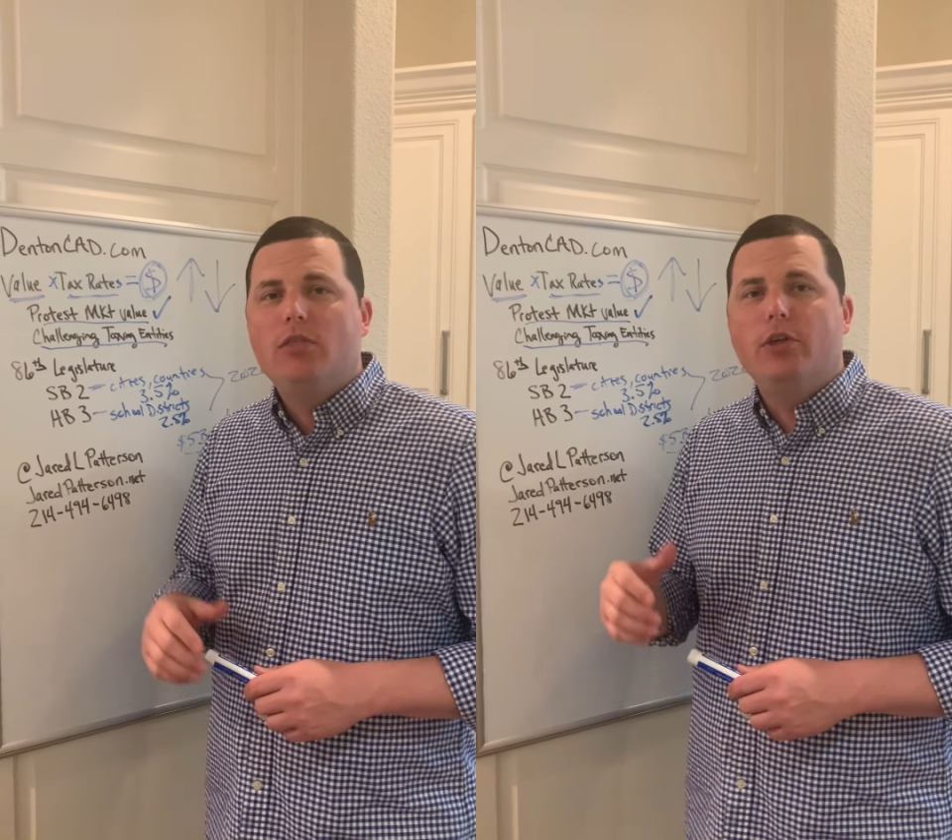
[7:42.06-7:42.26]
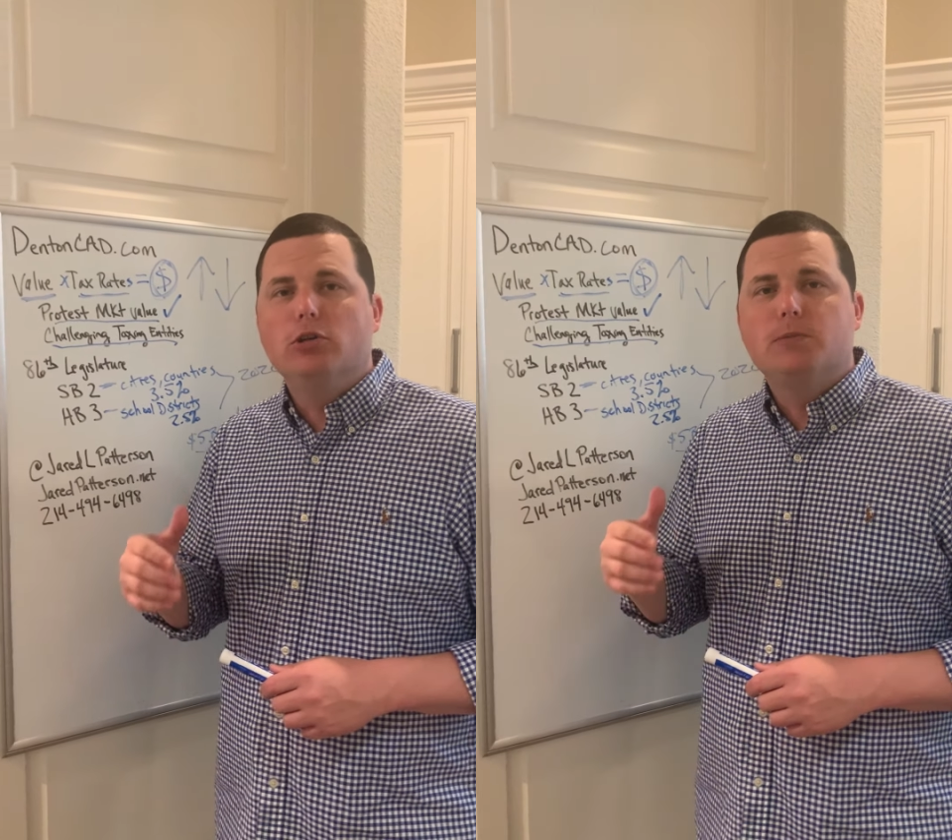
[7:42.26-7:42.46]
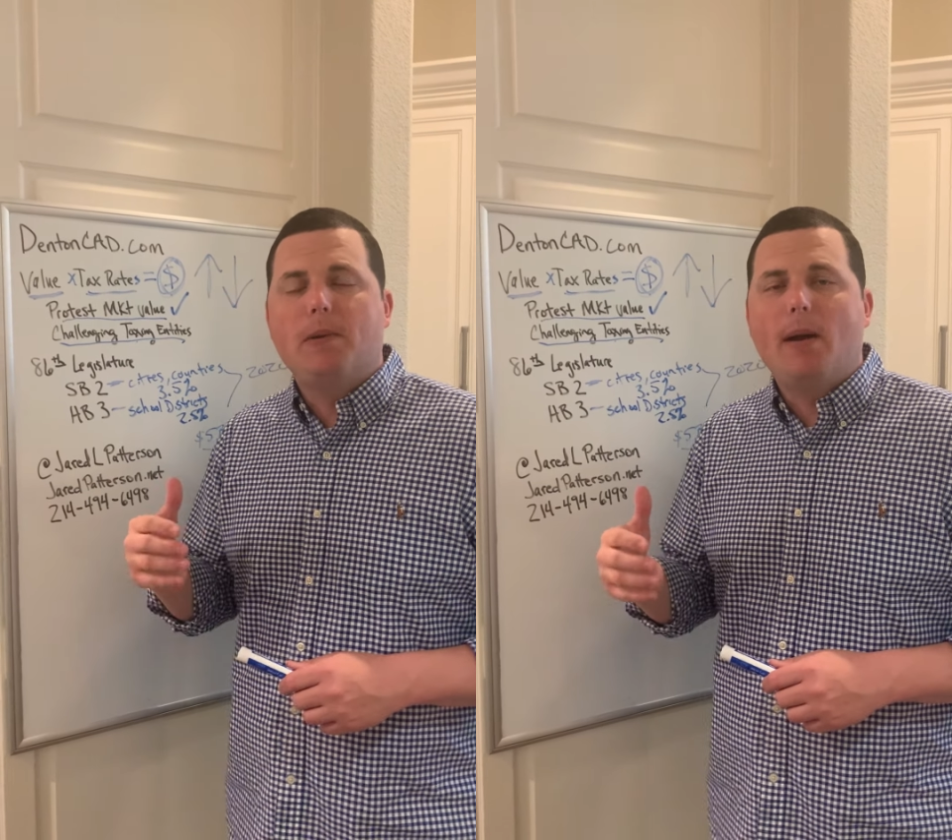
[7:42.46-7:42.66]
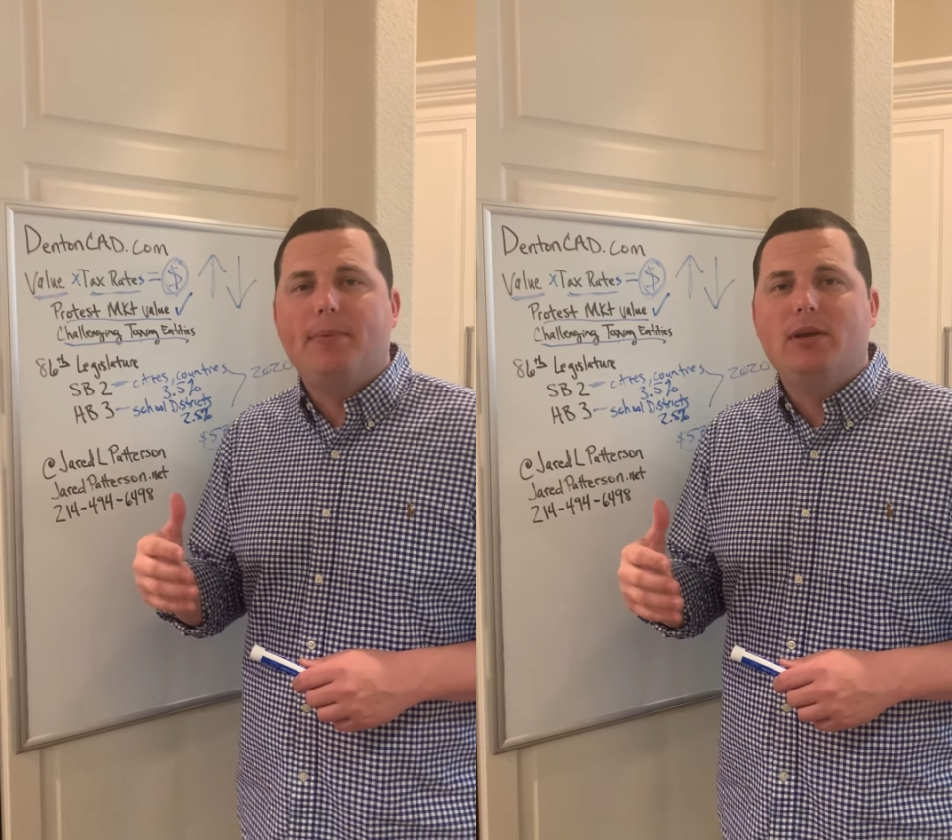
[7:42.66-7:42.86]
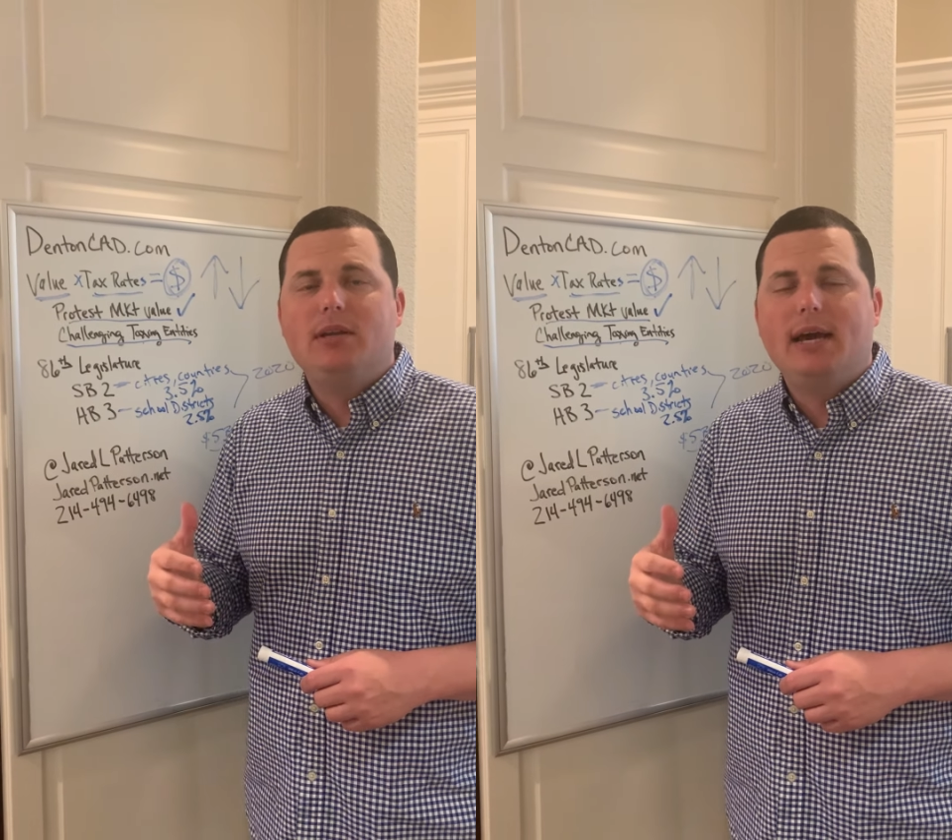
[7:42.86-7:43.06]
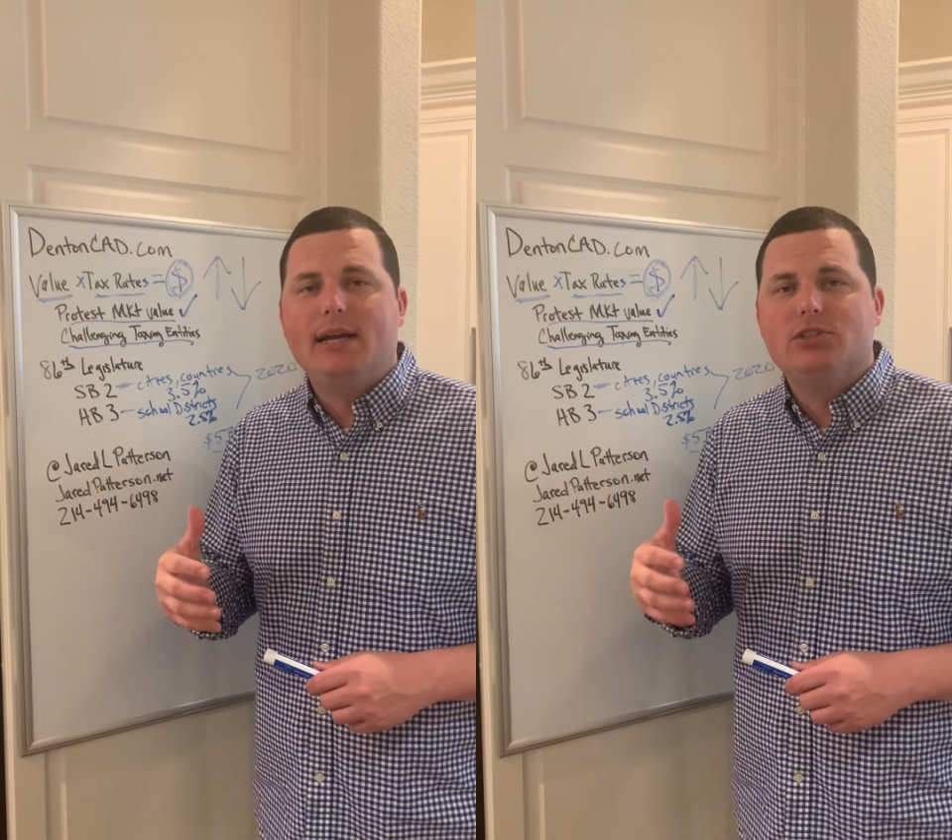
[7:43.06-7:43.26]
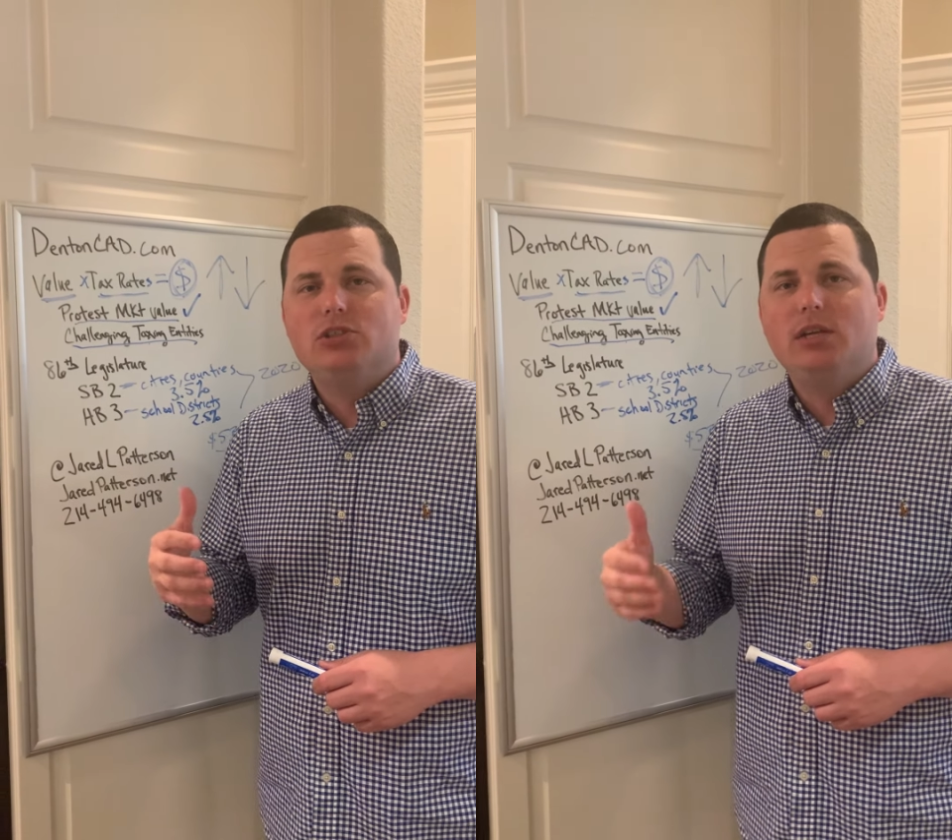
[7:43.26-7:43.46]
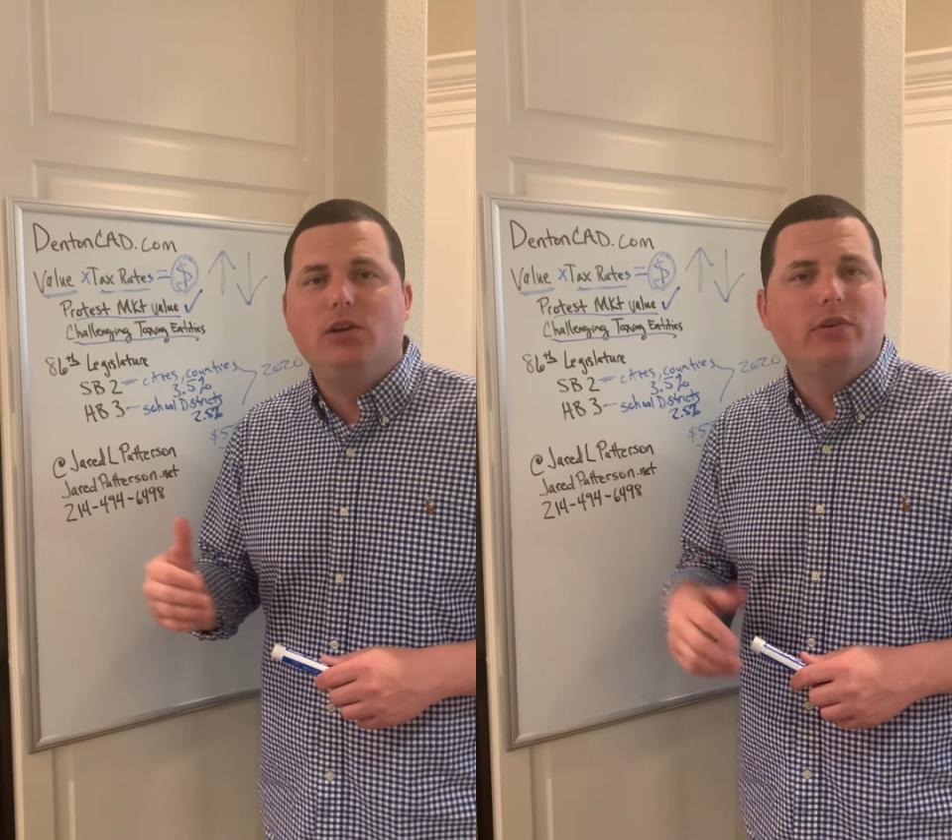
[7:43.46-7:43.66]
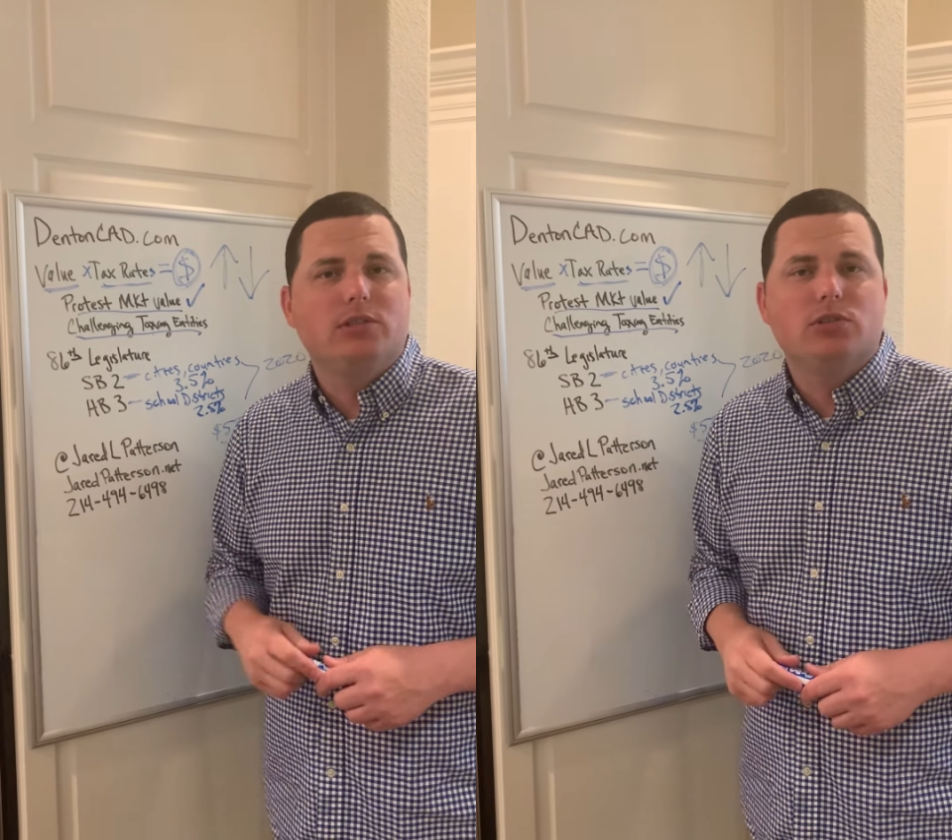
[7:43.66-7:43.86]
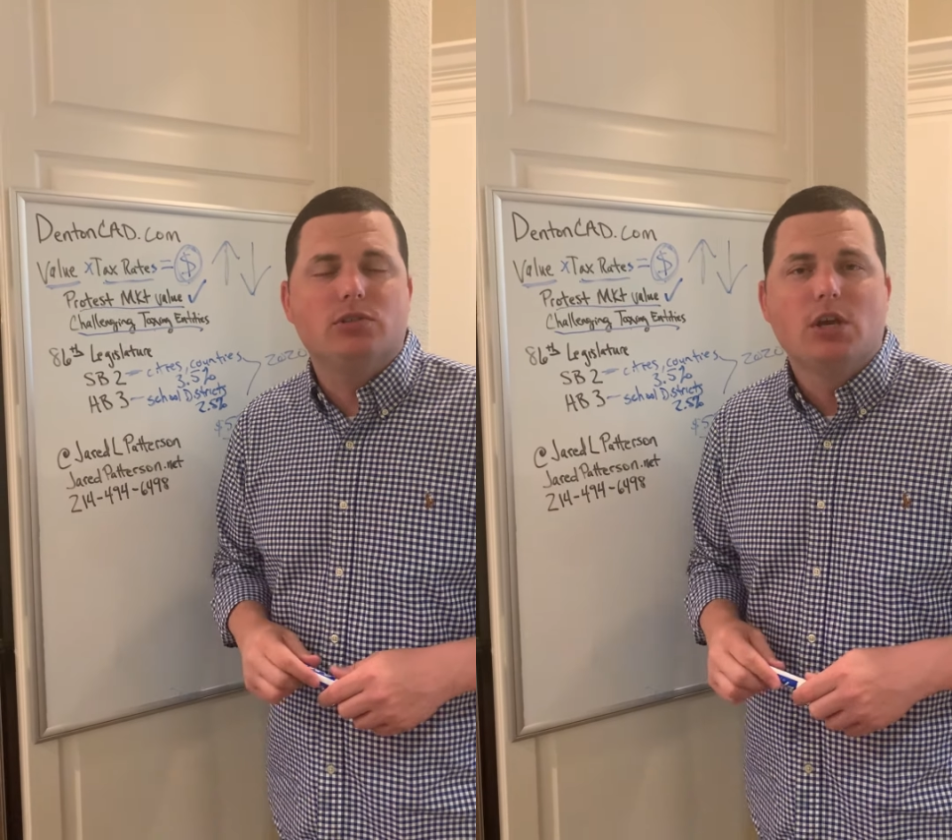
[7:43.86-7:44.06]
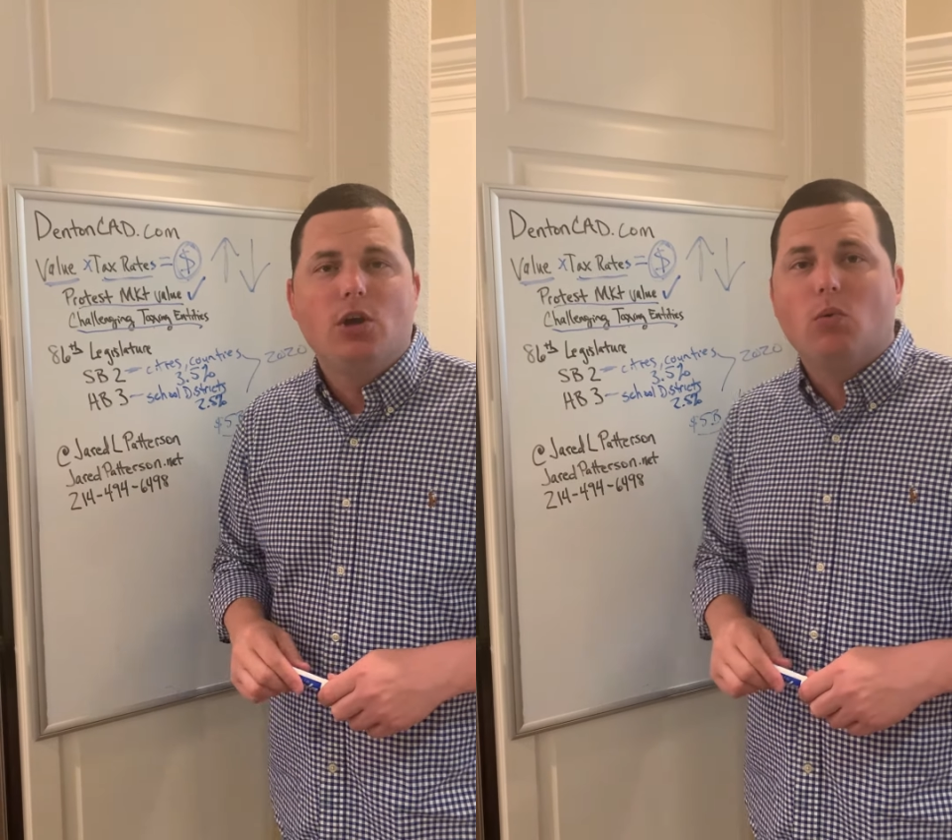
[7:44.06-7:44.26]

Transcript: those property tax decreases